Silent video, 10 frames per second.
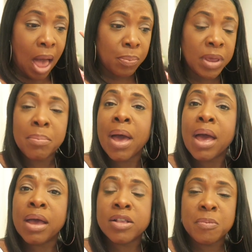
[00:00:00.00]
I'll meet my
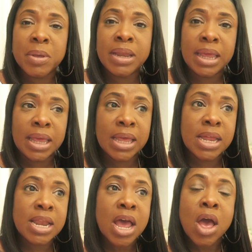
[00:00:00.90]
husband
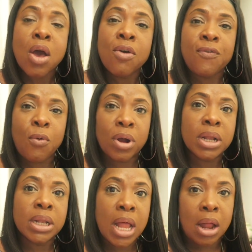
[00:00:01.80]
in
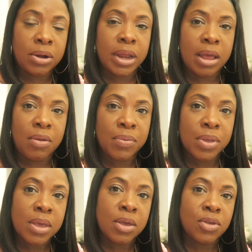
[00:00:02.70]
Fort Lauderdale.
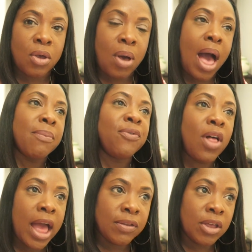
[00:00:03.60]
So I'm
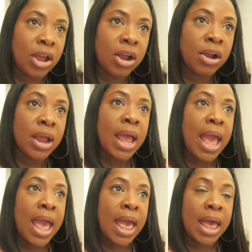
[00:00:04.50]
flying there
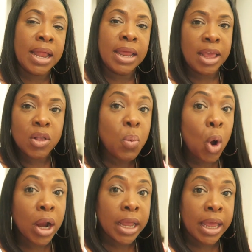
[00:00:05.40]
and he's
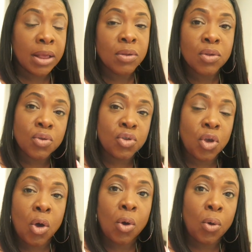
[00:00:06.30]
working,
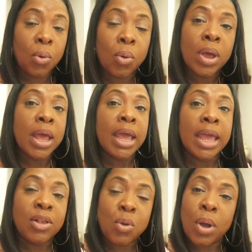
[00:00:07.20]
so
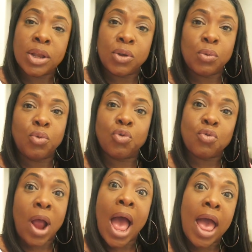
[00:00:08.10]
he's going to
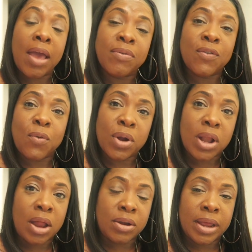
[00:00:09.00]
drive to Fort
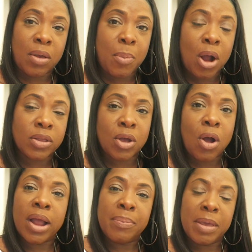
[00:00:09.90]
Lauderdale, park the
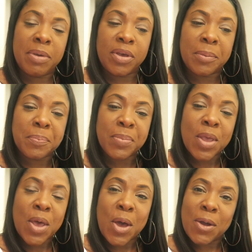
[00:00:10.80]
car, and meet me there.
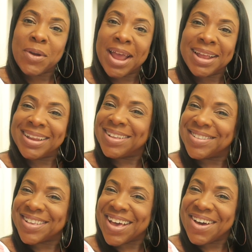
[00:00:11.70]
All right,
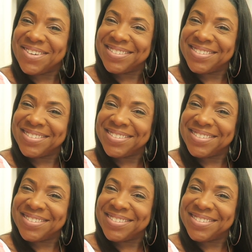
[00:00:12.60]
let's go.